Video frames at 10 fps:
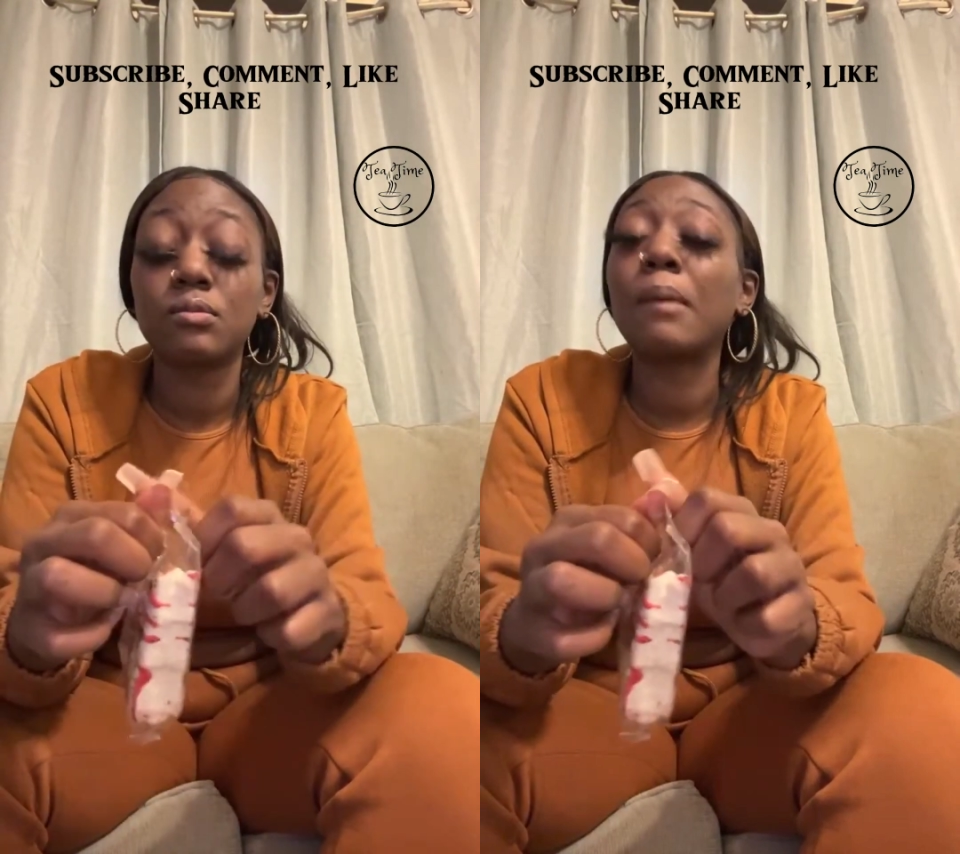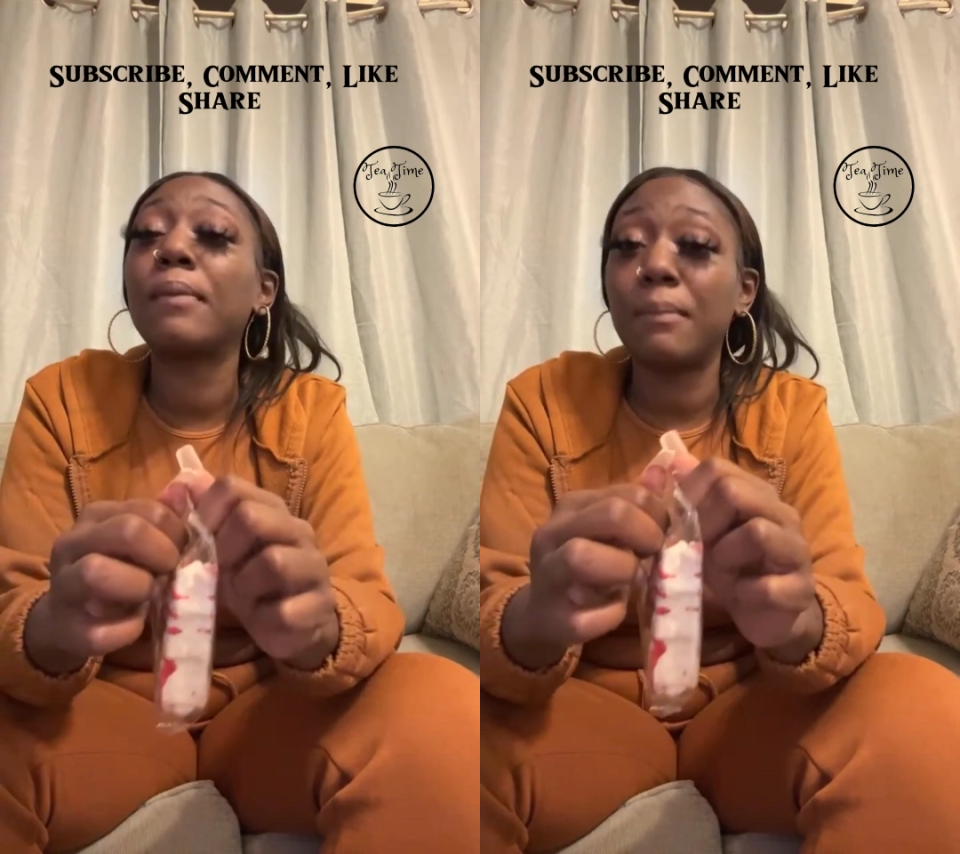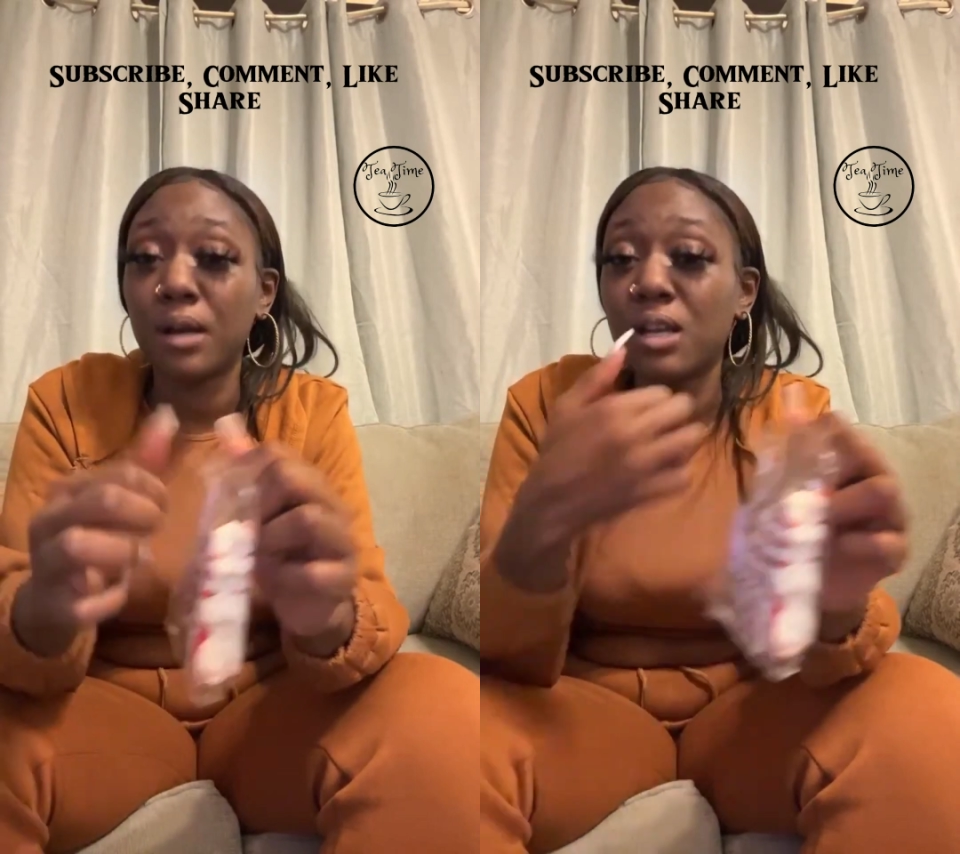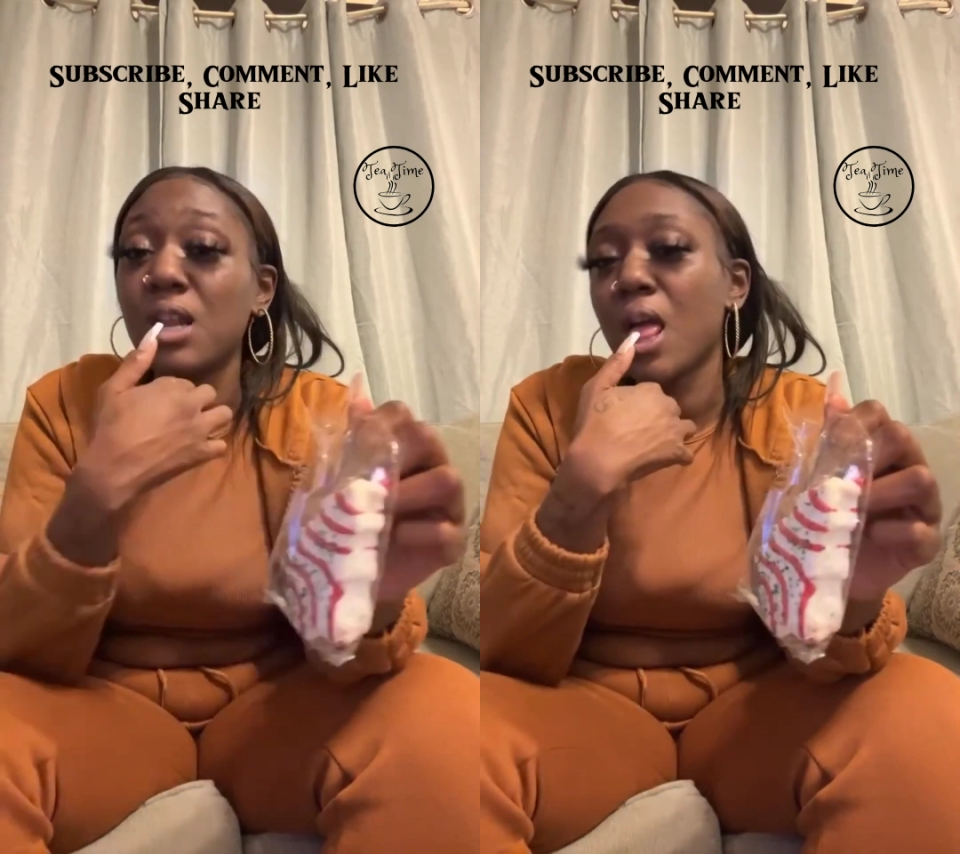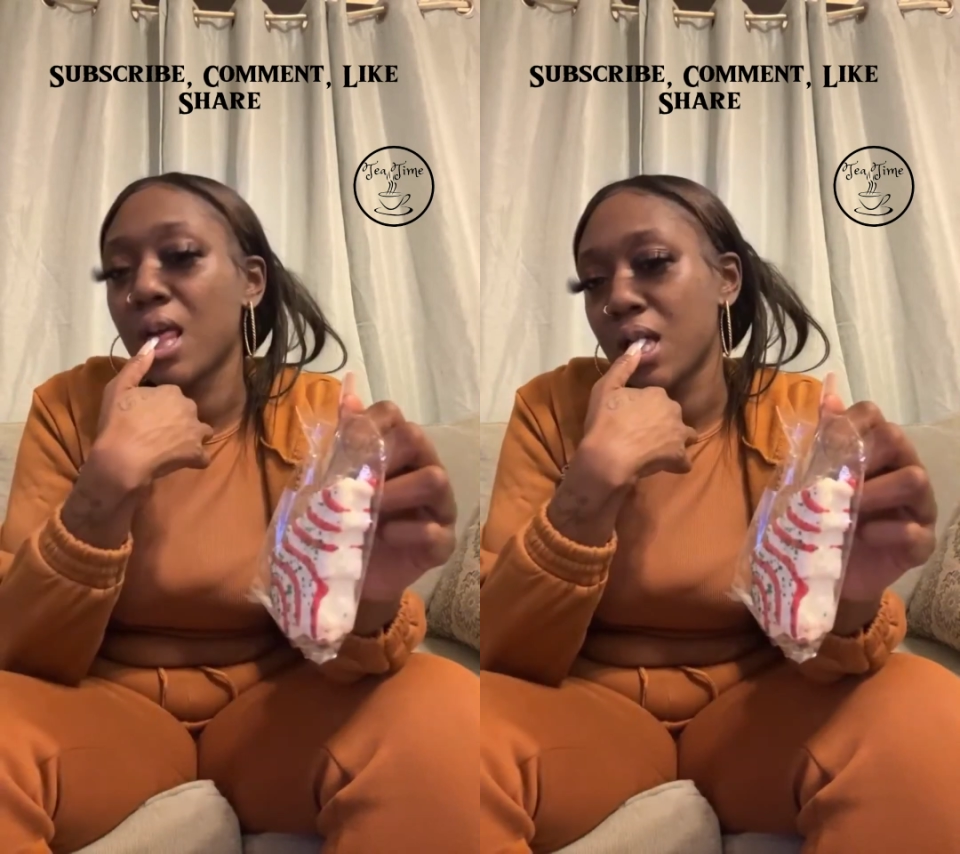But am I gonna eat
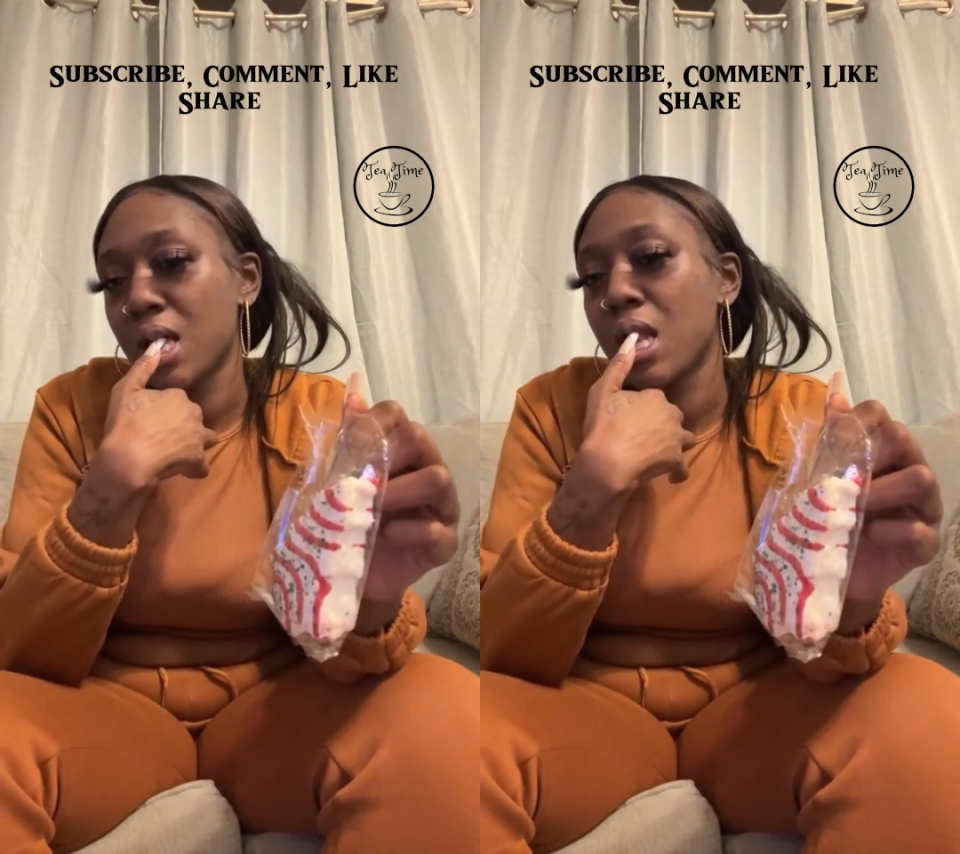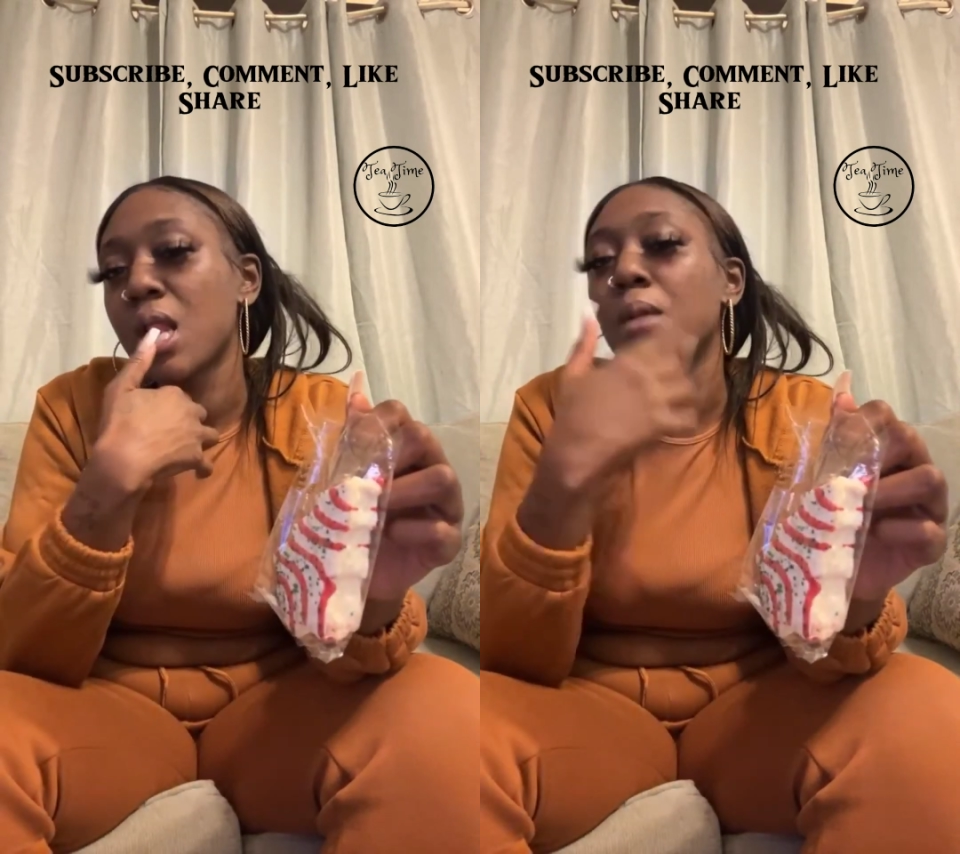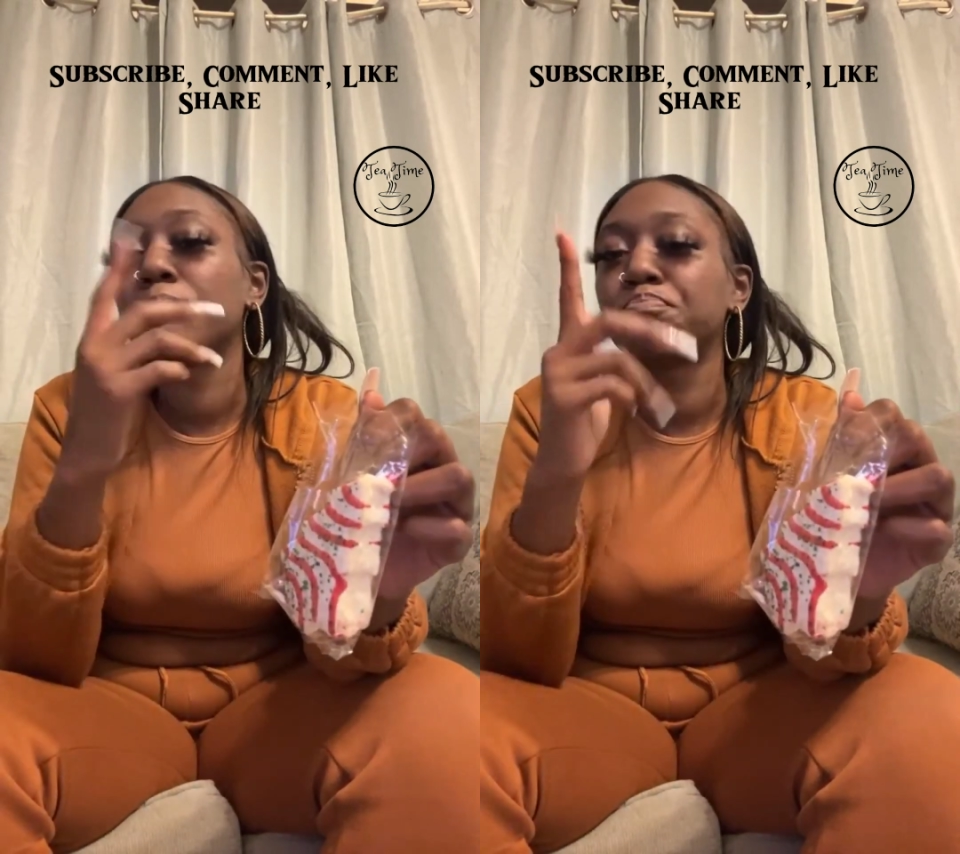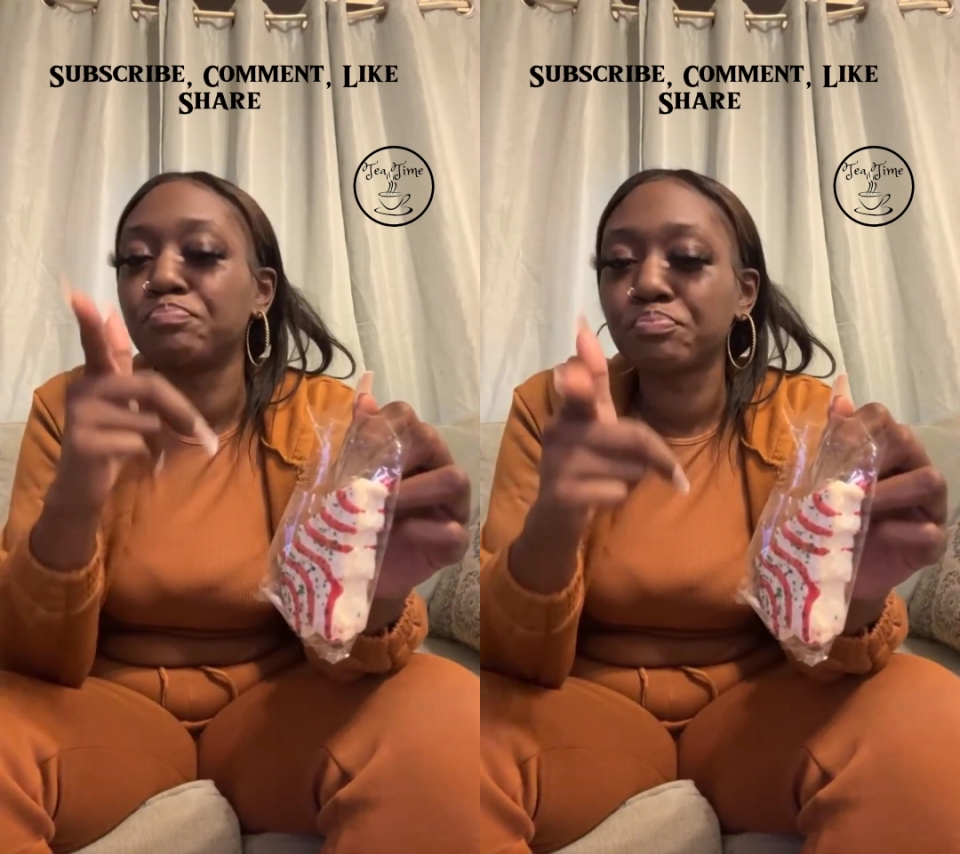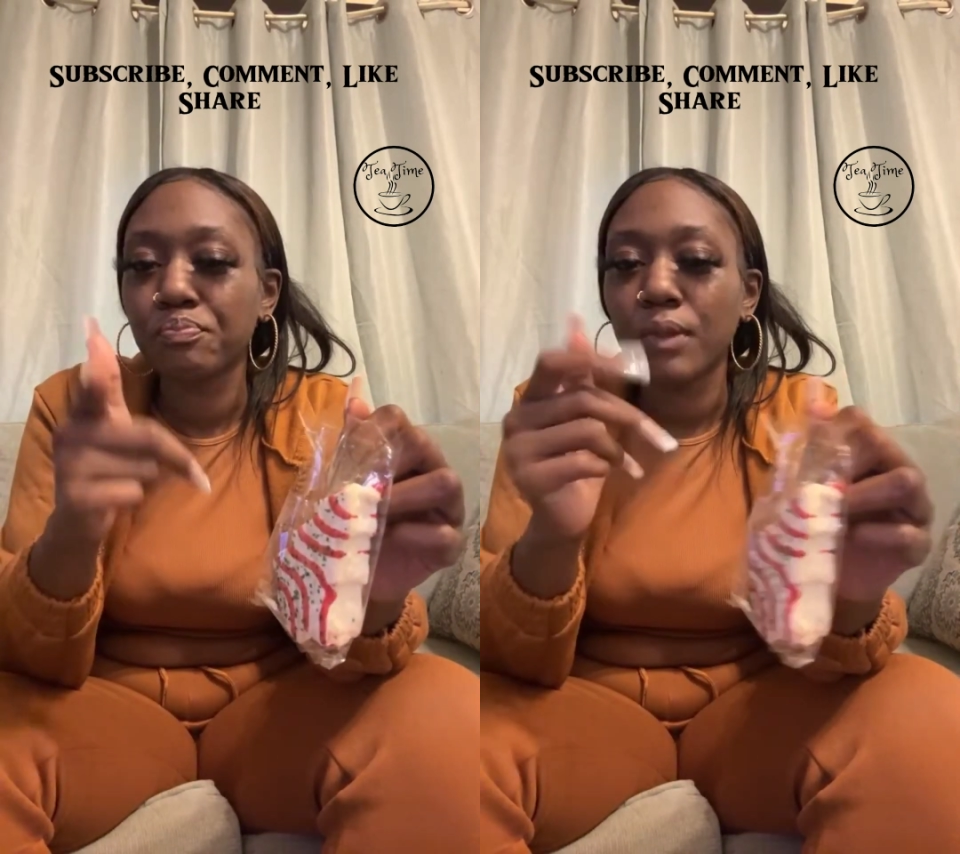it?
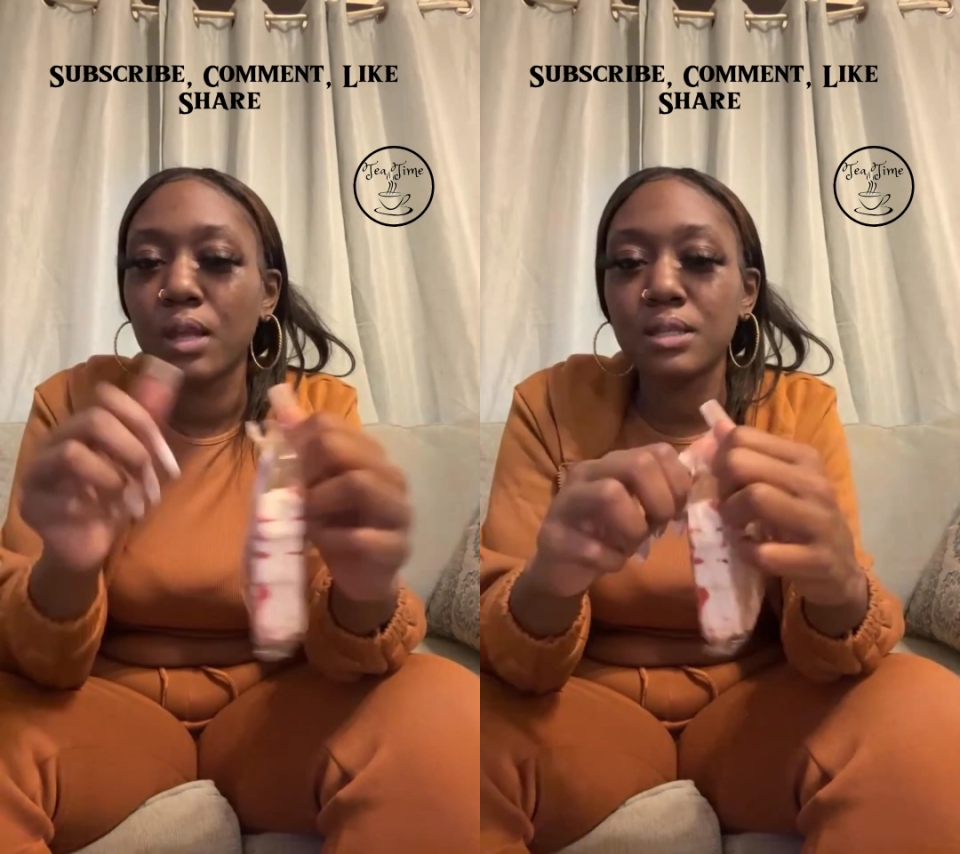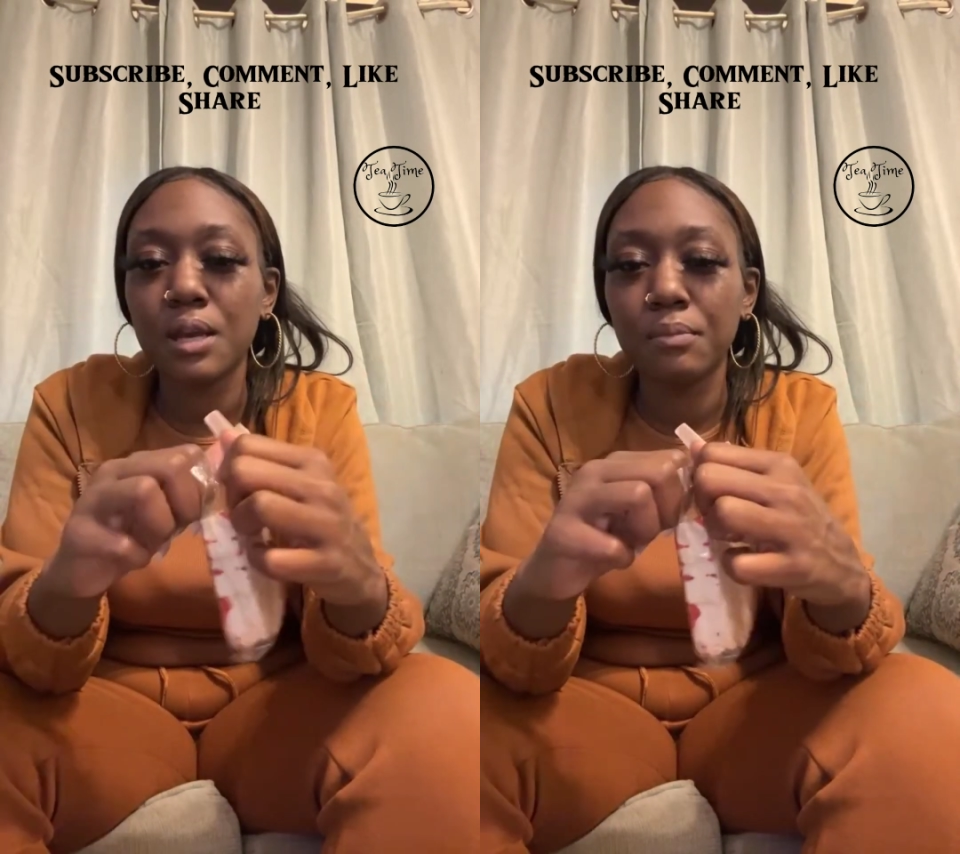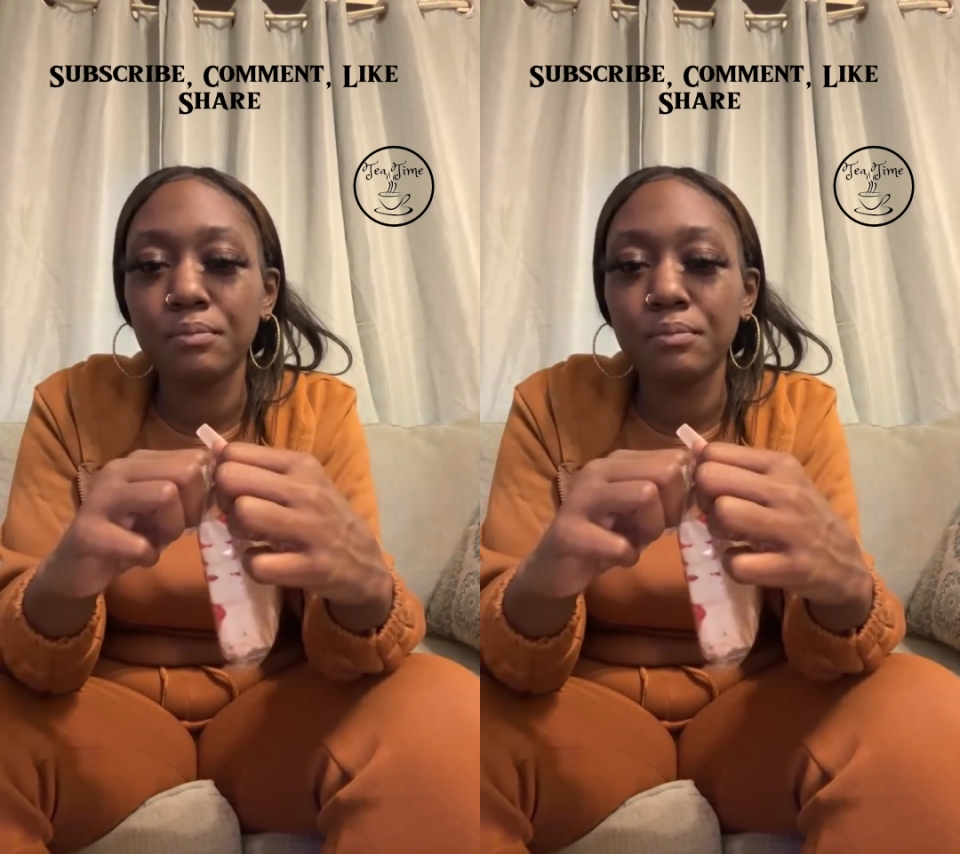Yes, I